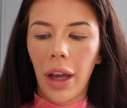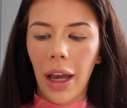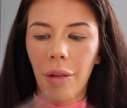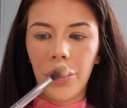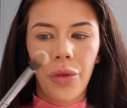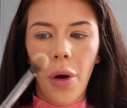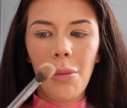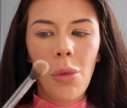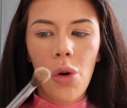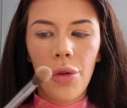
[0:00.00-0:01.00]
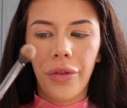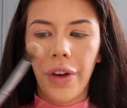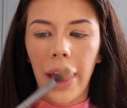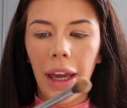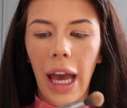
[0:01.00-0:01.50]
it was from
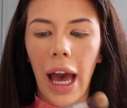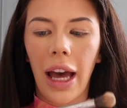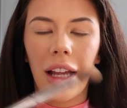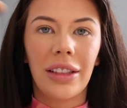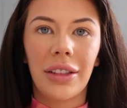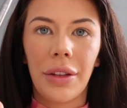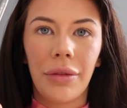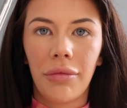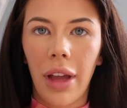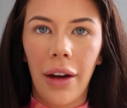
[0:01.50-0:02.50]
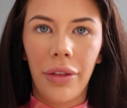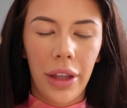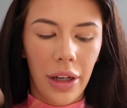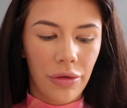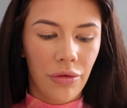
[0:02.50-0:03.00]
Morphe and
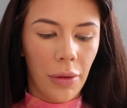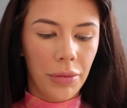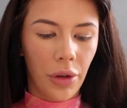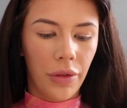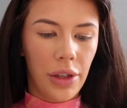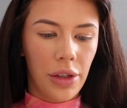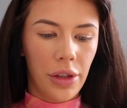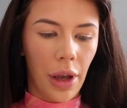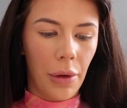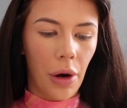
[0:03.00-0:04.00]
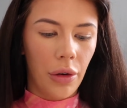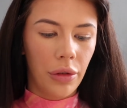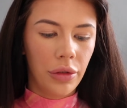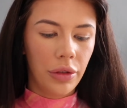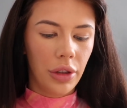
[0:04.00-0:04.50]
everything's rubbed off, it's so
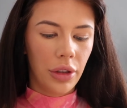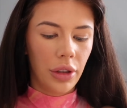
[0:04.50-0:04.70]
old.